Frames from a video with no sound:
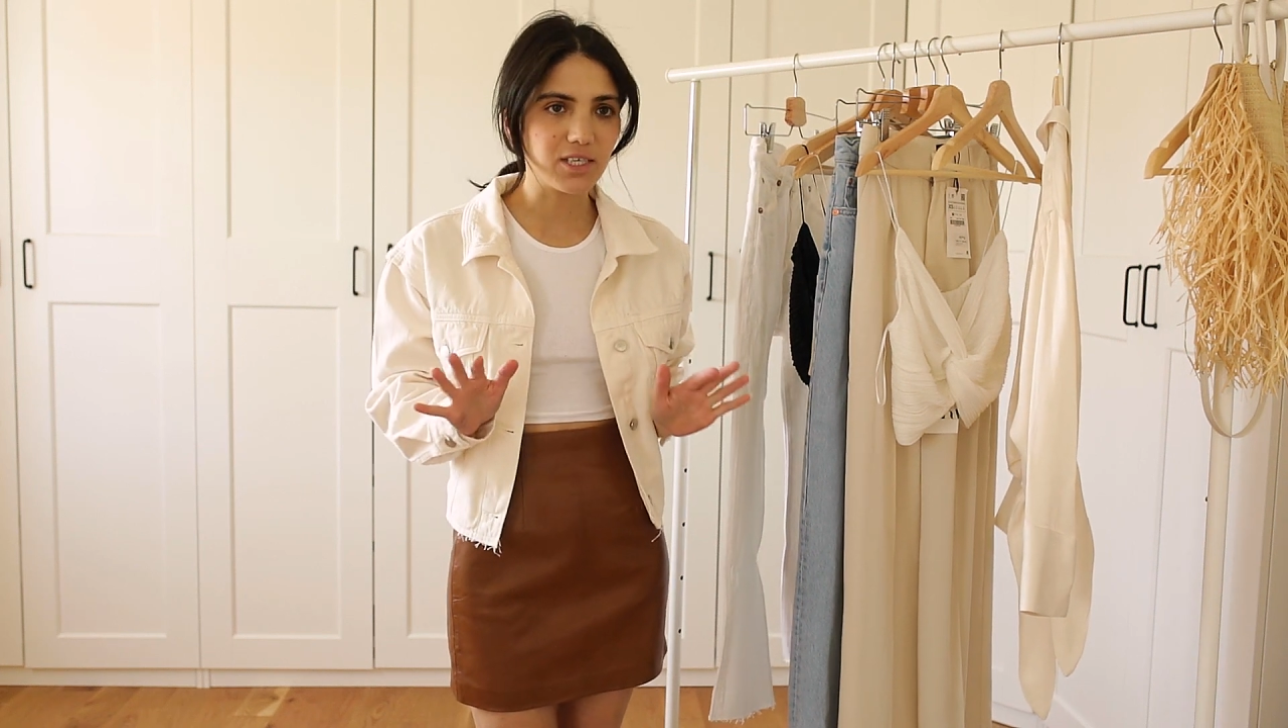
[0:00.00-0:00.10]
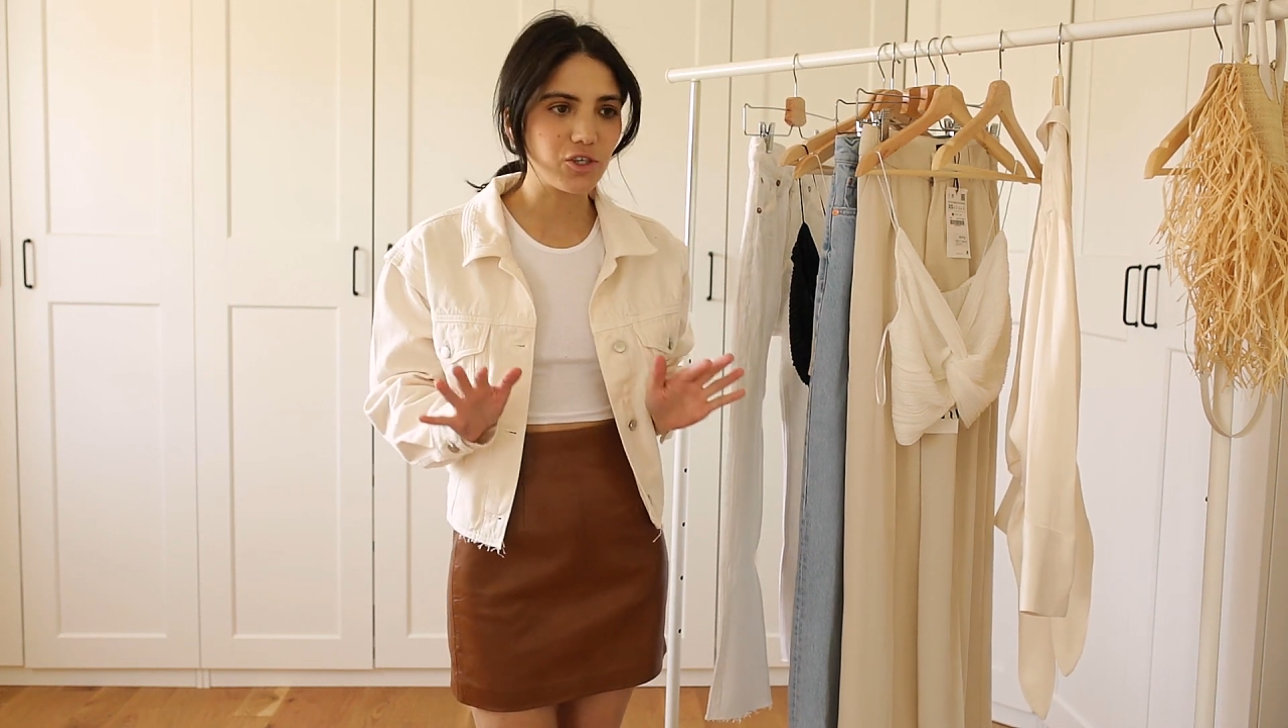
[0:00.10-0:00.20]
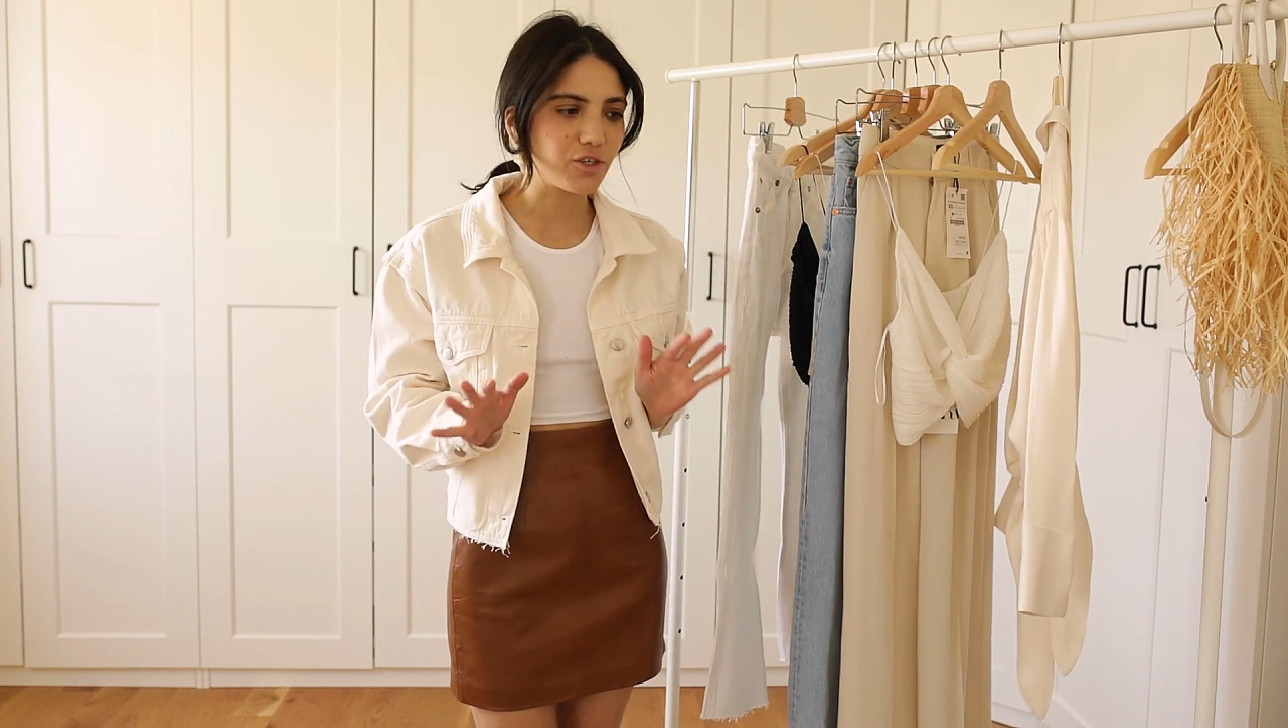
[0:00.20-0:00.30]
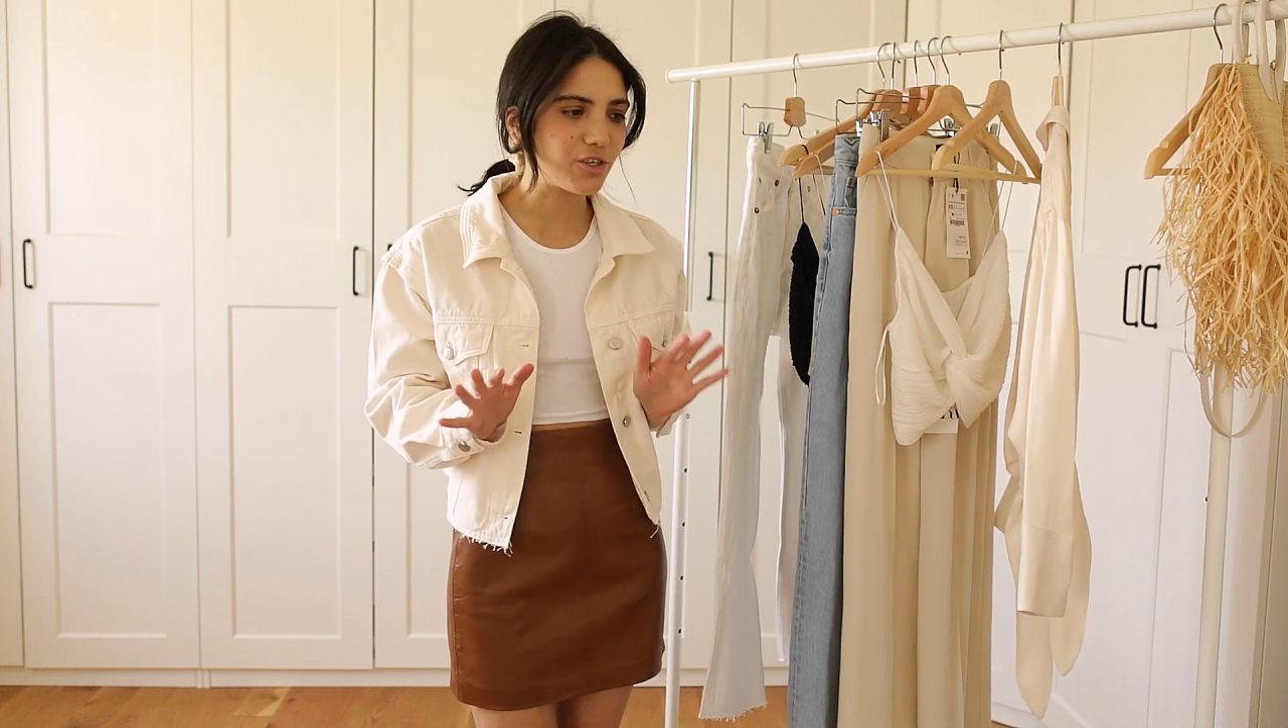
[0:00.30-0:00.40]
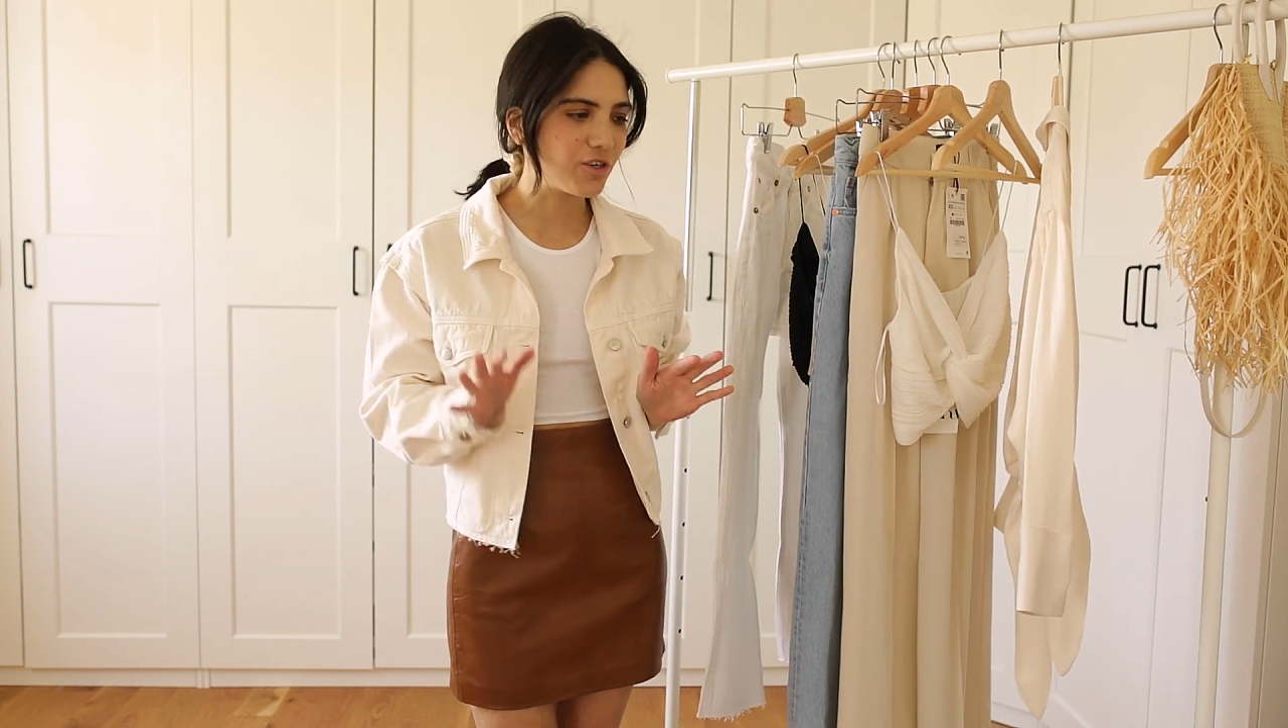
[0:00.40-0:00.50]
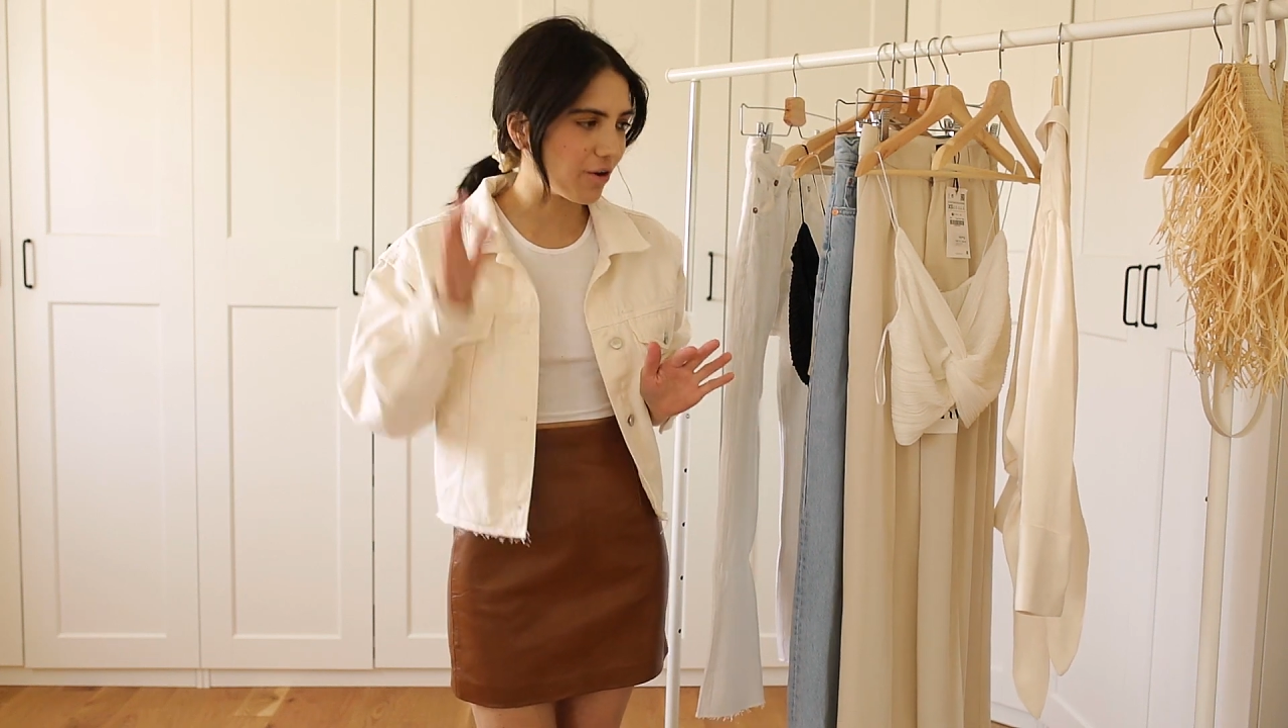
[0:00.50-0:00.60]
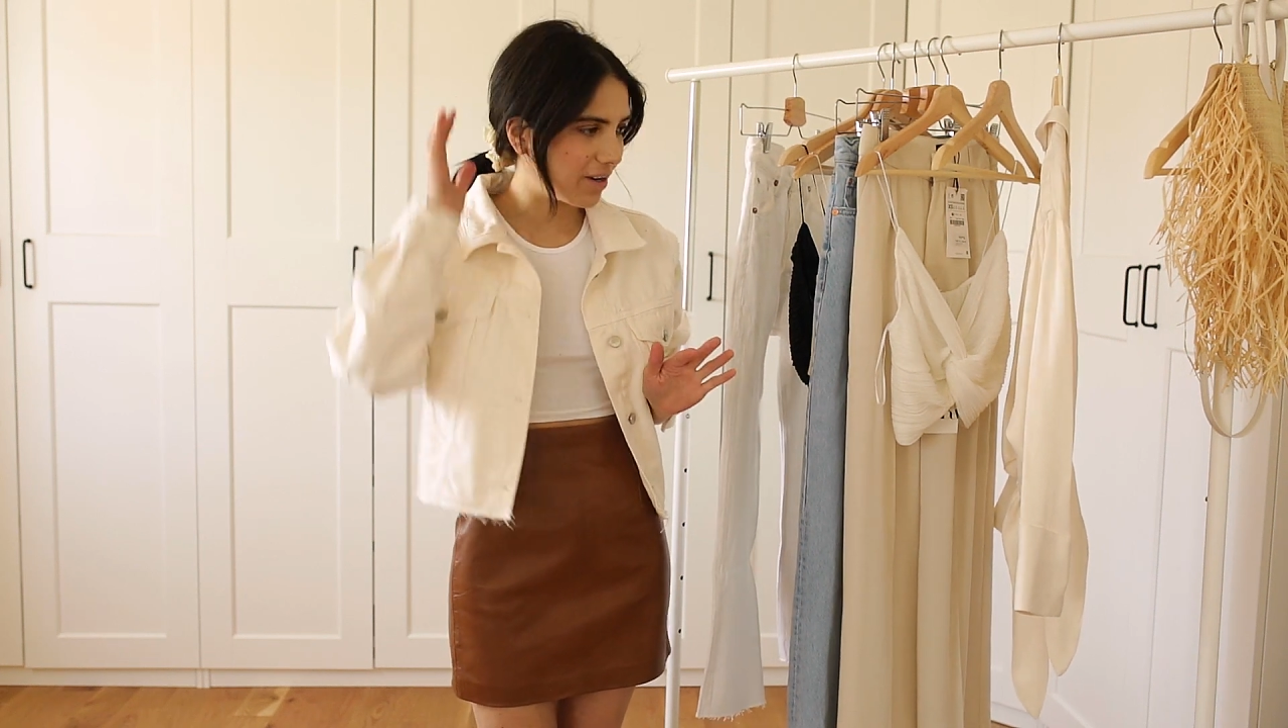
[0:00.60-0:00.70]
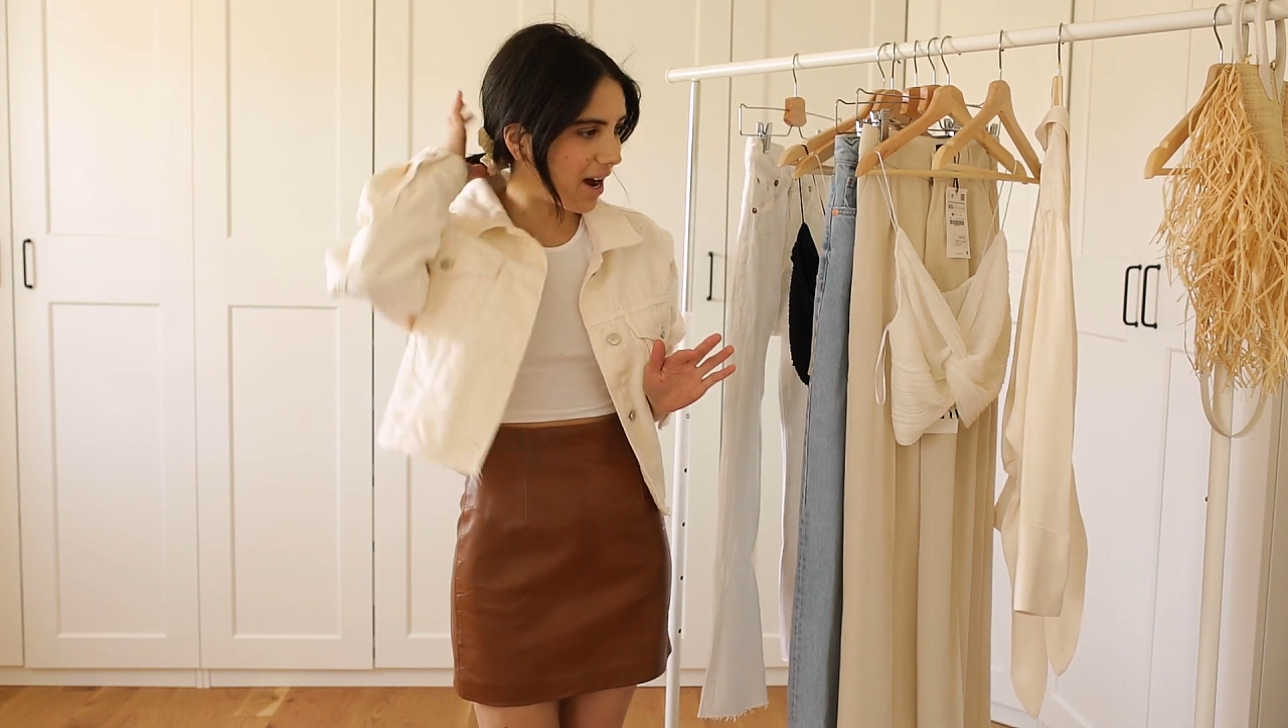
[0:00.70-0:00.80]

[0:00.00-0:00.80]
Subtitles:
It's just not